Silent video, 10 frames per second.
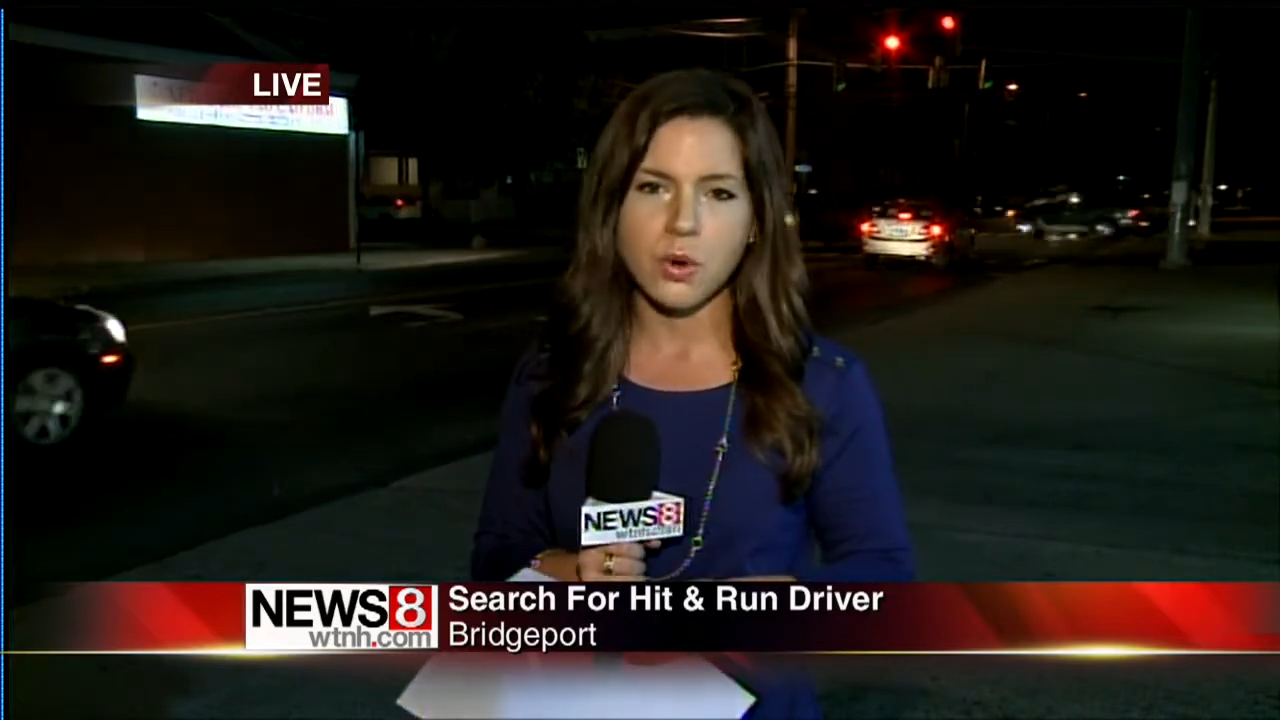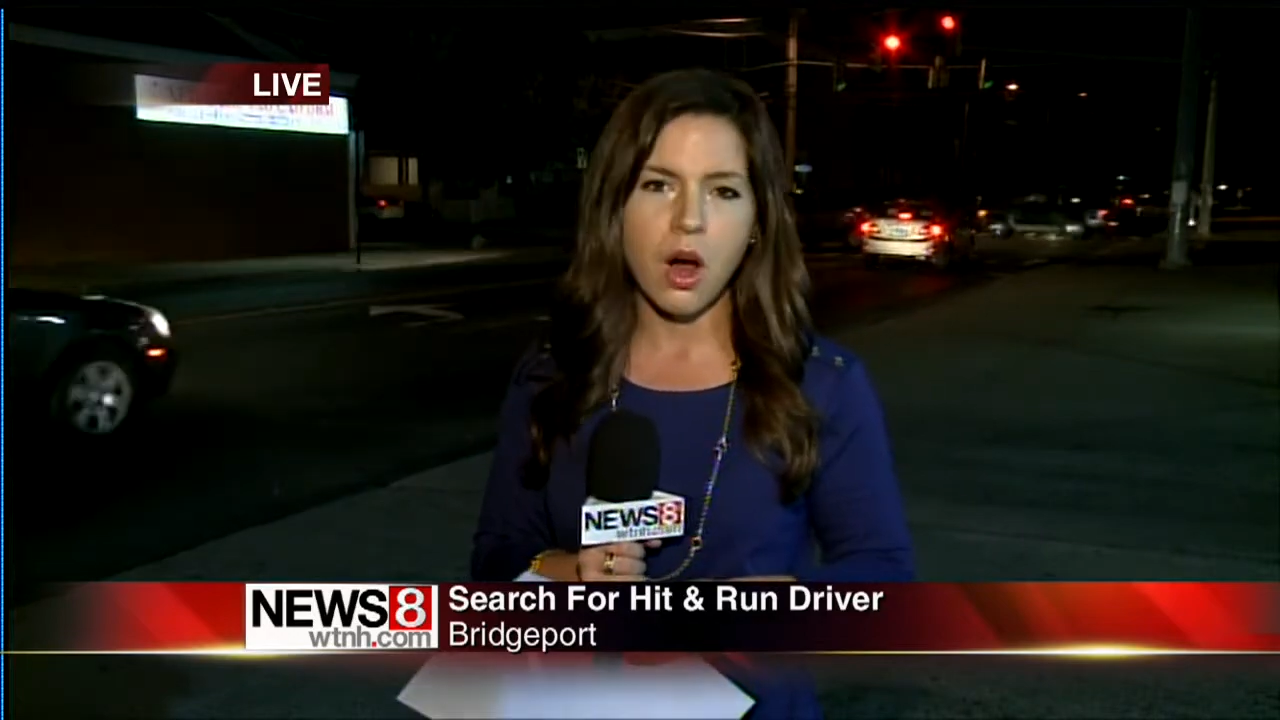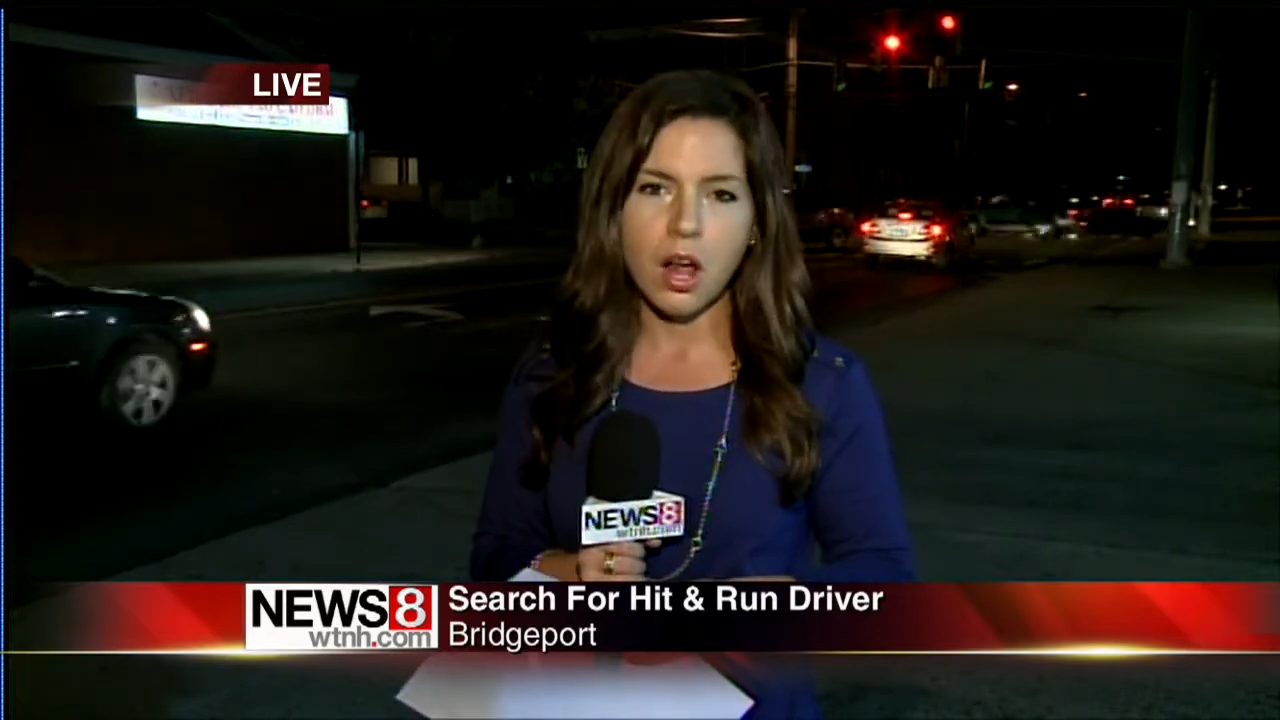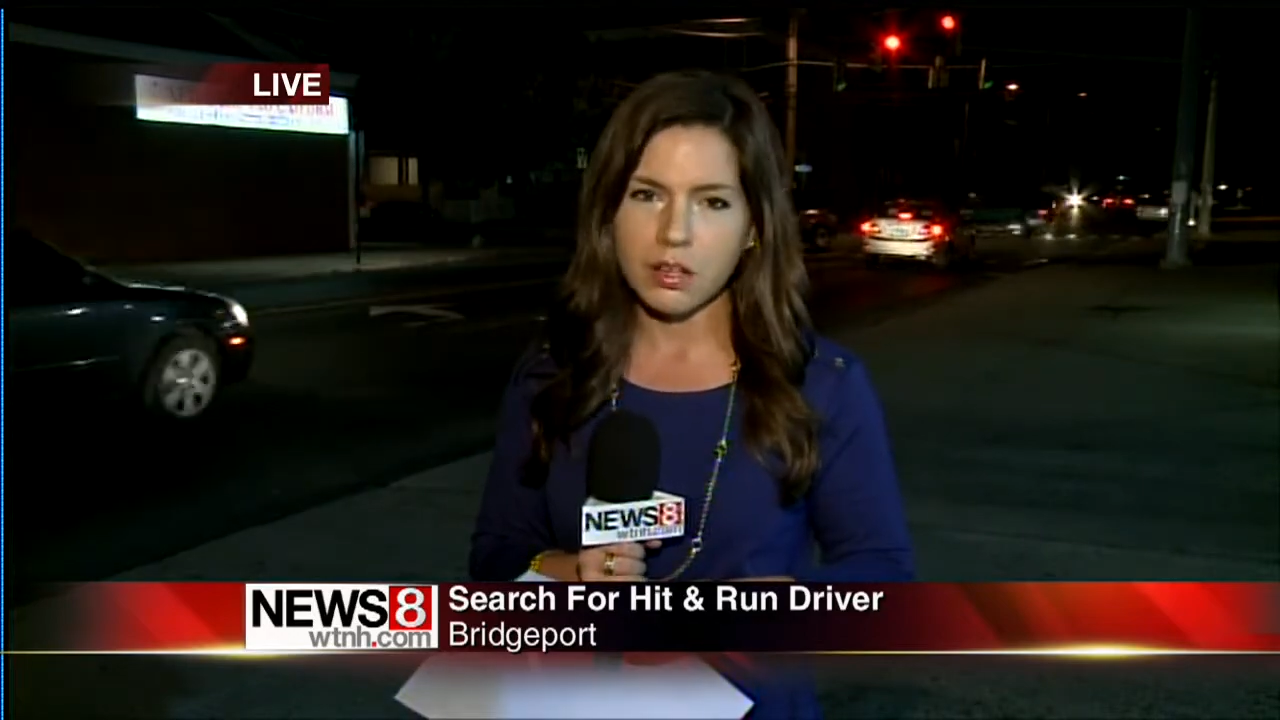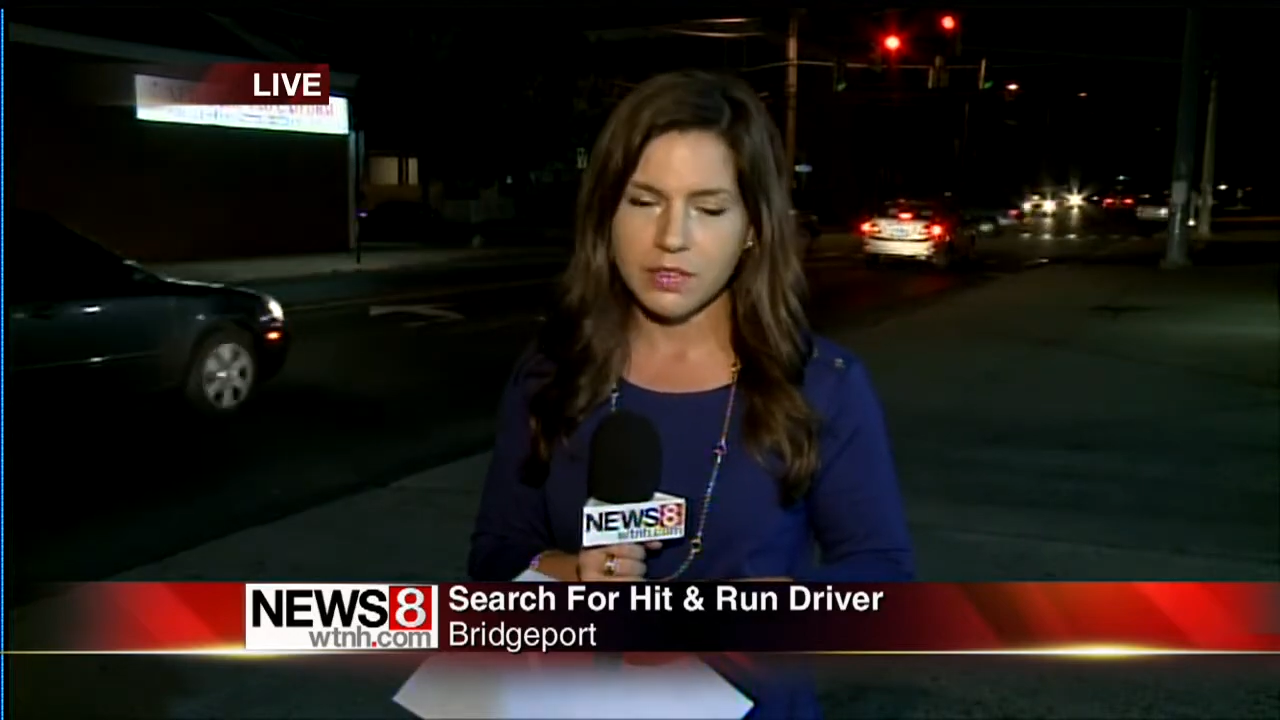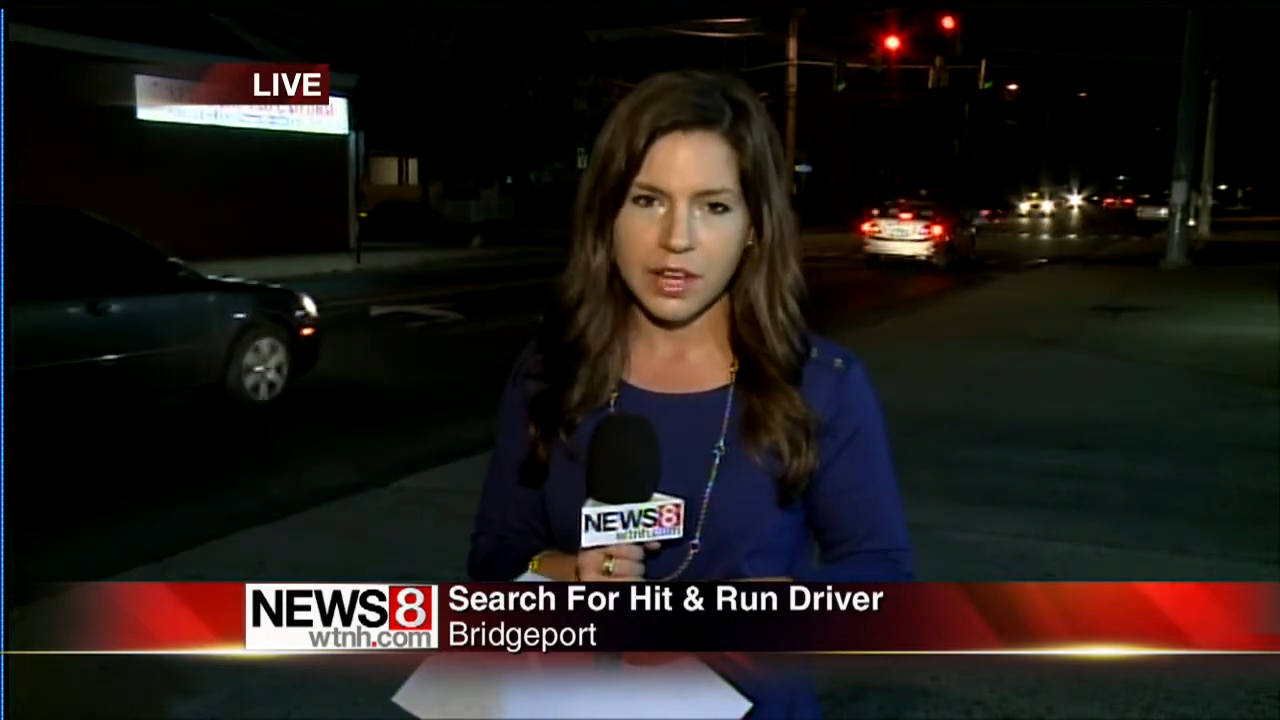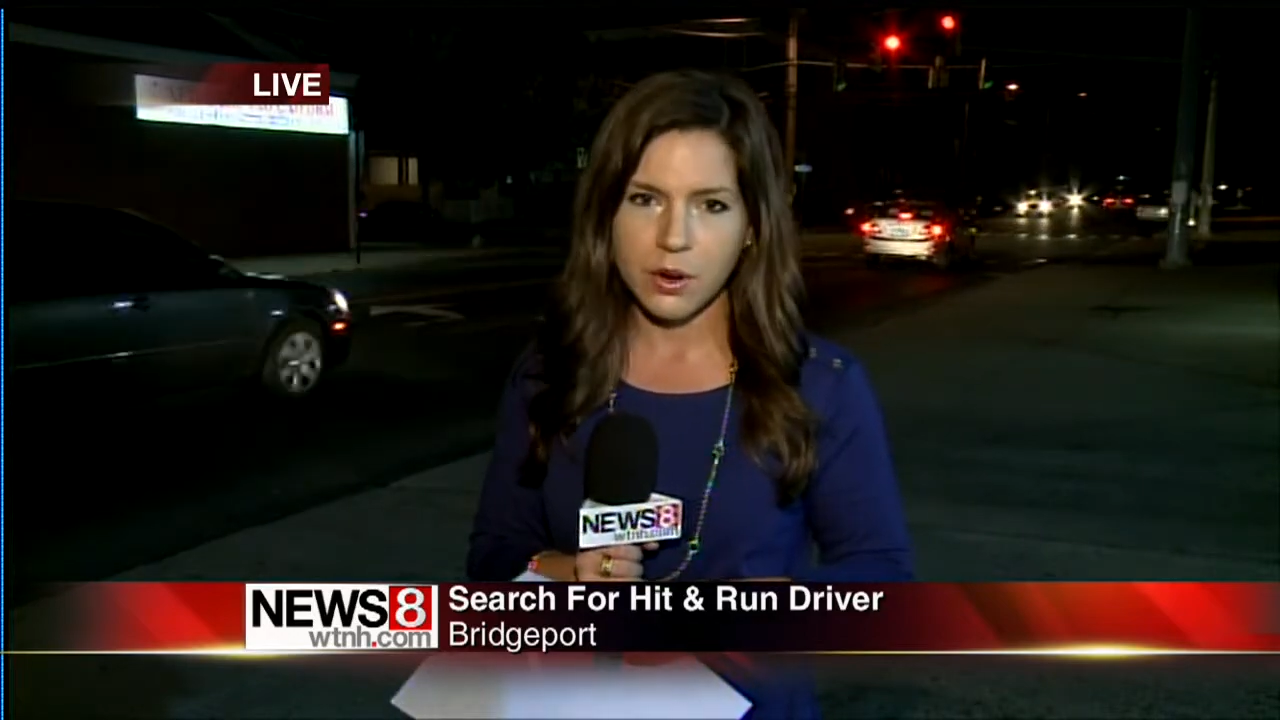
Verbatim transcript: all of that